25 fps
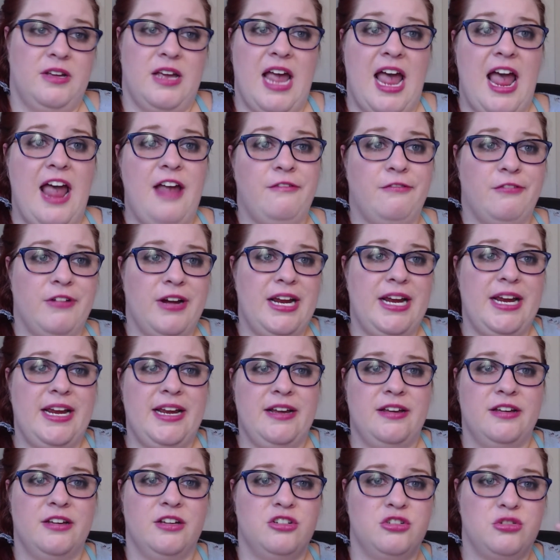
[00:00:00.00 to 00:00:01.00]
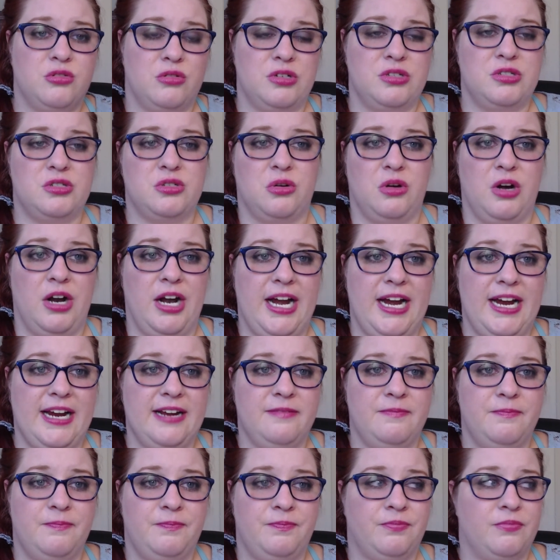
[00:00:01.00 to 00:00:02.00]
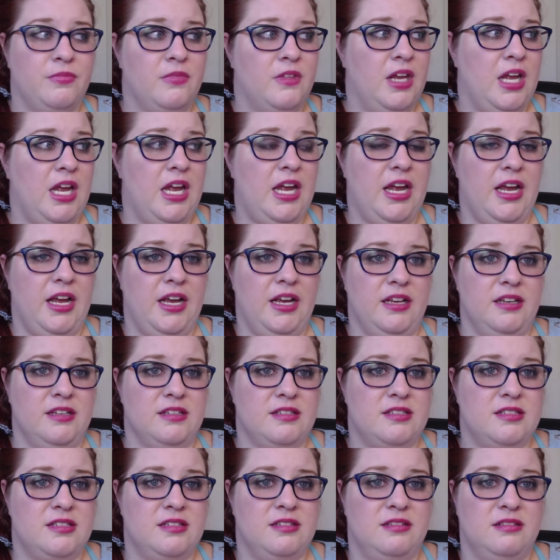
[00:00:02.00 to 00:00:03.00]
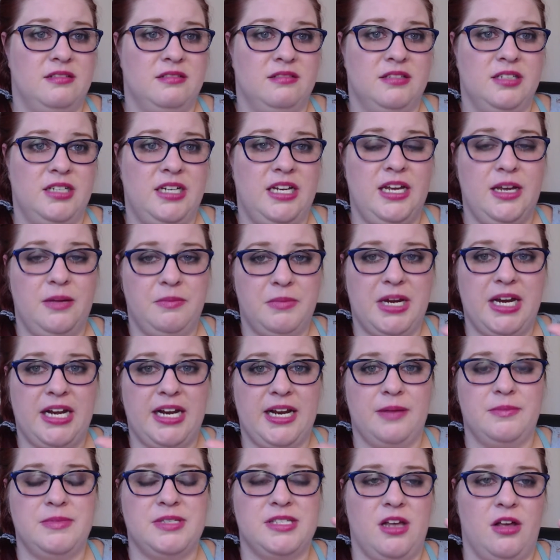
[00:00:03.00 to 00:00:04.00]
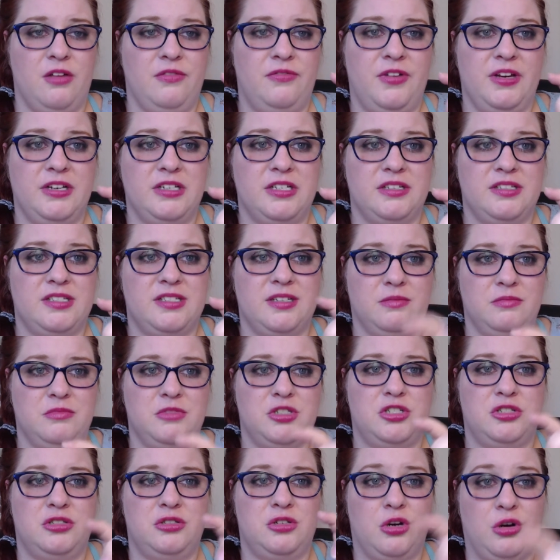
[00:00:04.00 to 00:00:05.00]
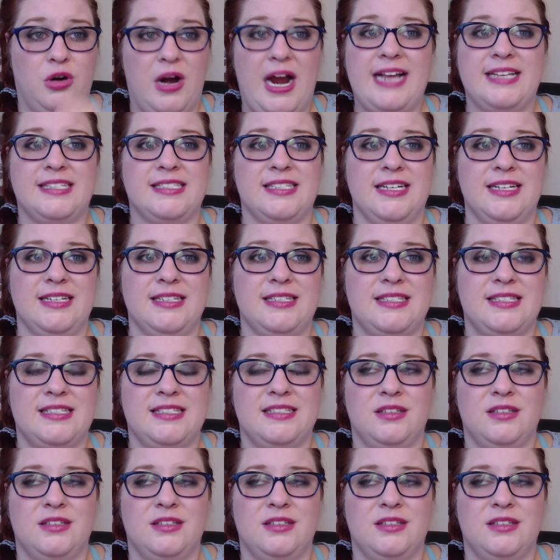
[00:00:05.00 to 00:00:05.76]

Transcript: Every short story is him getting himself into some crisis,